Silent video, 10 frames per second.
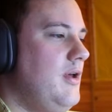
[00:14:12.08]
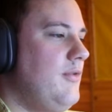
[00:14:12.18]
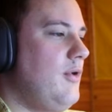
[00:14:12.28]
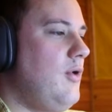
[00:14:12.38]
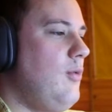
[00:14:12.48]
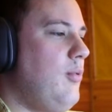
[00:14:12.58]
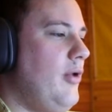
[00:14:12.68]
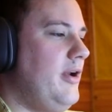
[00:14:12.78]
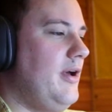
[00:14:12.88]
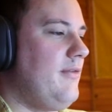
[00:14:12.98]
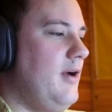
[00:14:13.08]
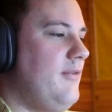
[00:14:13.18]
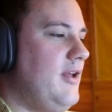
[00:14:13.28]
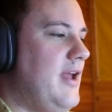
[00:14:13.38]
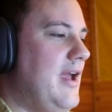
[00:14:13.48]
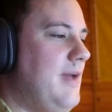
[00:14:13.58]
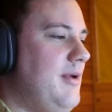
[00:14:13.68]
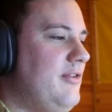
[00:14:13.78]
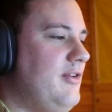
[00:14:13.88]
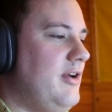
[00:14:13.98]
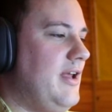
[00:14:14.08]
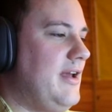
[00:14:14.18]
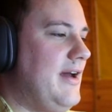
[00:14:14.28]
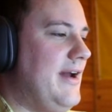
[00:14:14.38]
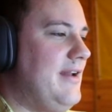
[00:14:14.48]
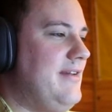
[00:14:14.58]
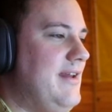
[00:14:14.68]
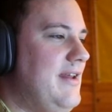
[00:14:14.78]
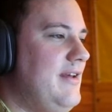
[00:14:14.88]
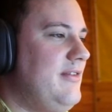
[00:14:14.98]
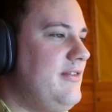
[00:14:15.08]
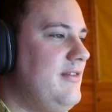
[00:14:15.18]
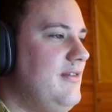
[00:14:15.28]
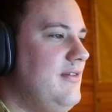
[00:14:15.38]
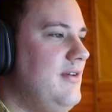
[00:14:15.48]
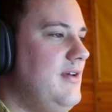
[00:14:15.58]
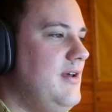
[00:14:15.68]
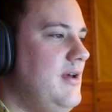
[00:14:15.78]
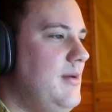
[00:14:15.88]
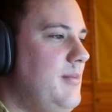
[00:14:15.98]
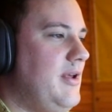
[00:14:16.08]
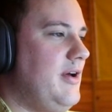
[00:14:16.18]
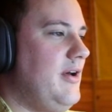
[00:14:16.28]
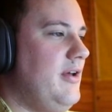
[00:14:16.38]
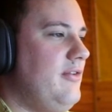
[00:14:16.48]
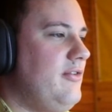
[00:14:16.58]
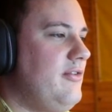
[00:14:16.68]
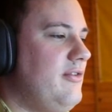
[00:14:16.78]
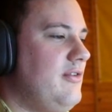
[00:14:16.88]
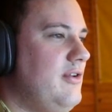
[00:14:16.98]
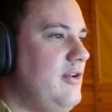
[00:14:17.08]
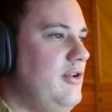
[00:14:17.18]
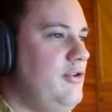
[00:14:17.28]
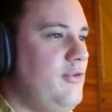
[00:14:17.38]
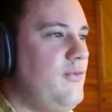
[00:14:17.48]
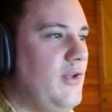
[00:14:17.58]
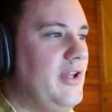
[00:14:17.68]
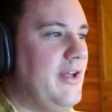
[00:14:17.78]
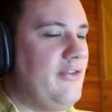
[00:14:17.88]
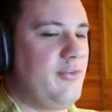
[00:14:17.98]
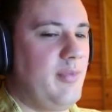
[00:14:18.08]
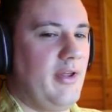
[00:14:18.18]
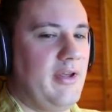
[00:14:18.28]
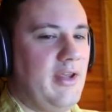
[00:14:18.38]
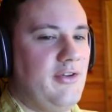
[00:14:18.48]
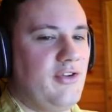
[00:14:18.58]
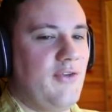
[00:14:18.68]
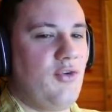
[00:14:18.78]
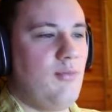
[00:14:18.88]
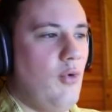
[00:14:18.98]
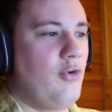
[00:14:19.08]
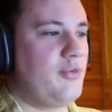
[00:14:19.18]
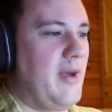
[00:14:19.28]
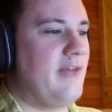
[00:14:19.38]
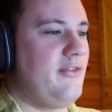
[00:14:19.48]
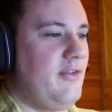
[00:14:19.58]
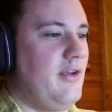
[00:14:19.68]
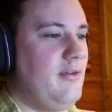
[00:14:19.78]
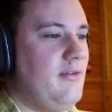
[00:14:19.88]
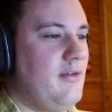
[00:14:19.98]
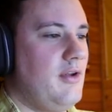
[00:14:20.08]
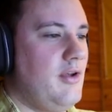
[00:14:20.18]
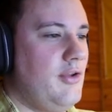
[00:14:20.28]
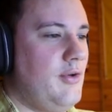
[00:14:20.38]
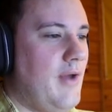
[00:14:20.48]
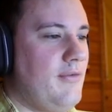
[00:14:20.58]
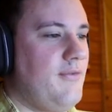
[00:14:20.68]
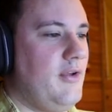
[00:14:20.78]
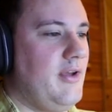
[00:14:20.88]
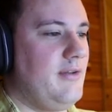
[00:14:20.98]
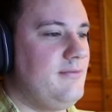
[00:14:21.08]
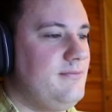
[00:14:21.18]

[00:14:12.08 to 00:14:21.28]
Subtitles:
The whole point of the game is starting to get kind of tedious. Because you're just filling in... Like, it just gives you more spaces that you have to fill in.